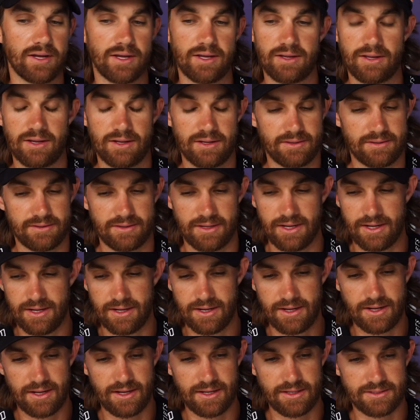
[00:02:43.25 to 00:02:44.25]
It, it,
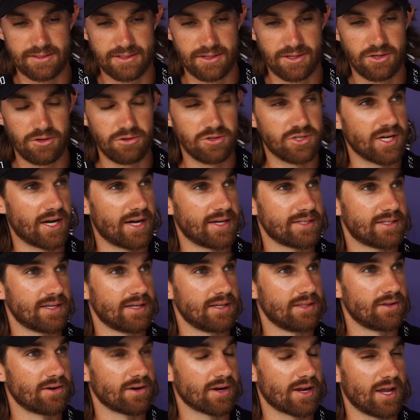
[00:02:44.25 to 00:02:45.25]
it's a huge asset
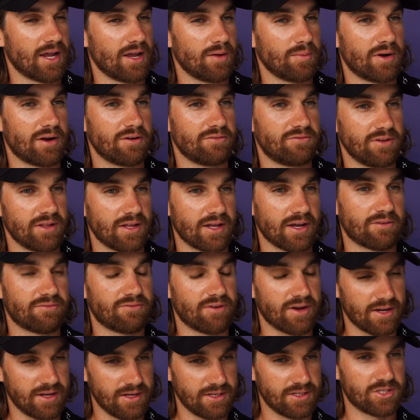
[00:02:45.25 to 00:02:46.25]
in their game, and I feel like if
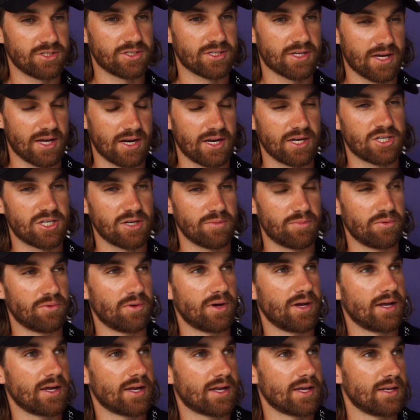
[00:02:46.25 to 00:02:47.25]
I can just kind of chip
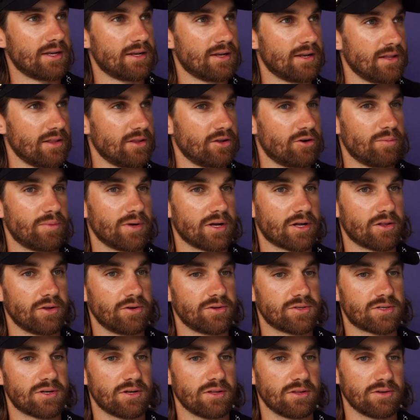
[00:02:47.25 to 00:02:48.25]
away at getting a little bit
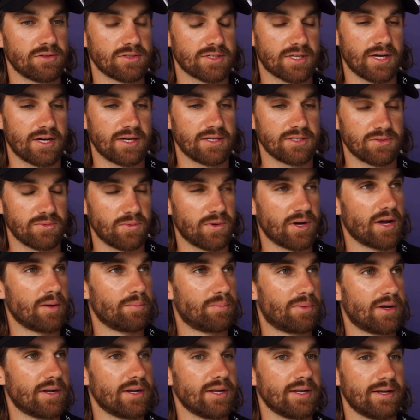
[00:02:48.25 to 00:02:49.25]
closer to those guys the way I
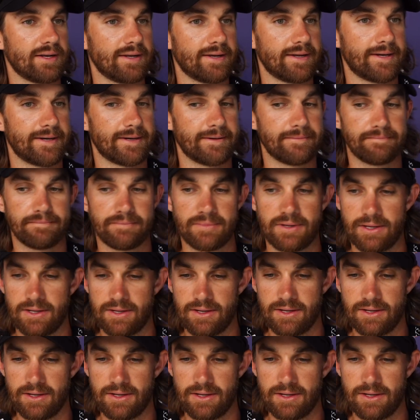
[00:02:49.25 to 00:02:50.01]
put it, um,